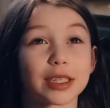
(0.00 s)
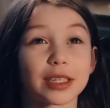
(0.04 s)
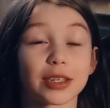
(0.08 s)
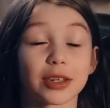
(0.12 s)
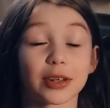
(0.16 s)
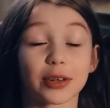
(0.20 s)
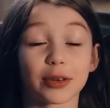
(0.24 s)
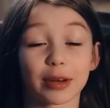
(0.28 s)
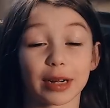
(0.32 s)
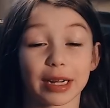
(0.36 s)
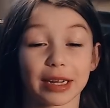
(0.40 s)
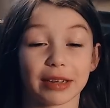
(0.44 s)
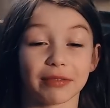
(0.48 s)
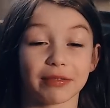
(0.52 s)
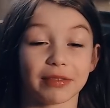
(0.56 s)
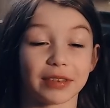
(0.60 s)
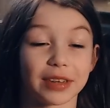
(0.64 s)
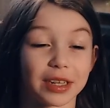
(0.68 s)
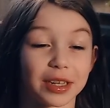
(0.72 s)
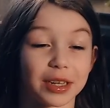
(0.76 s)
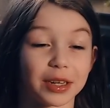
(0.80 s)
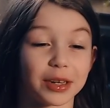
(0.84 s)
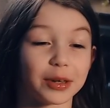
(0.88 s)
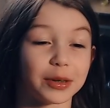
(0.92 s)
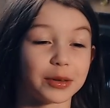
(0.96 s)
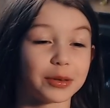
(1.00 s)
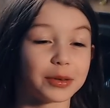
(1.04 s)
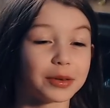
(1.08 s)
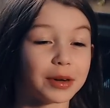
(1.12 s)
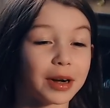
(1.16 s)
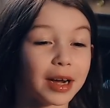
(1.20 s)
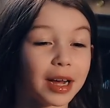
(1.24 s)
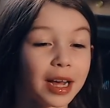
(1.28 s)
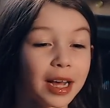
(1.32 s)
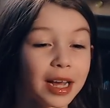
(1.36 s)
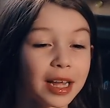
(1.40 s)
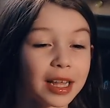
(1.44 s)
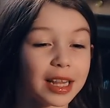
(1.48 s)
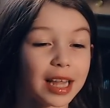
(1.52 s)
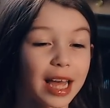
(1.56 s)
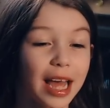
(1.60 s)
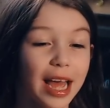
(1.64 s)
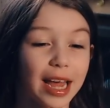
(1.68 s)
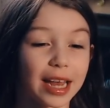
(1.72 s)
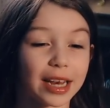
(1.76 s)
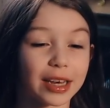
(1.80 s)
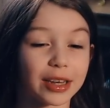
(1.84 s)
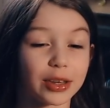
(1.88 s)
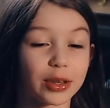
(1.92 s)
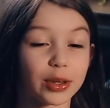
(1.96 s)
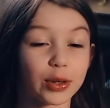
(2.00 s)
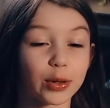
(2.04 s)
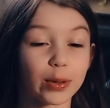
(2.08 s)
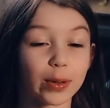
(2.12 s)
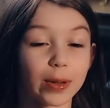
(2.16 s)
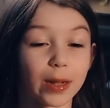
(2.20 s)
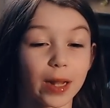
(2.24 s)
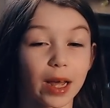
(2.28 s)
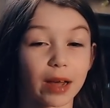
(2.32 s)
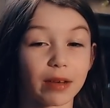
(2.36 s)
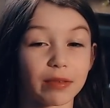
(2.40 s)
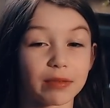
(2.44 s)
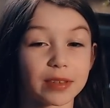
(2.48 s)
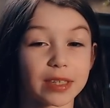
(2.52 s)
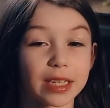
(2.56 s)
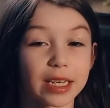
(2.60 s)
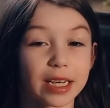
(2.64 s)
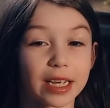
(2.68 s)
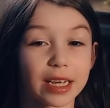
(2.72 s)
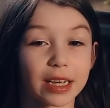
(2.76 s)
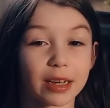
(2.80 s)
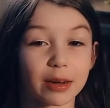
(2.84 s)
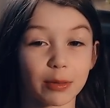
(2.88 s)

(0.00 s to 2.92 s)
a great video and you loved it,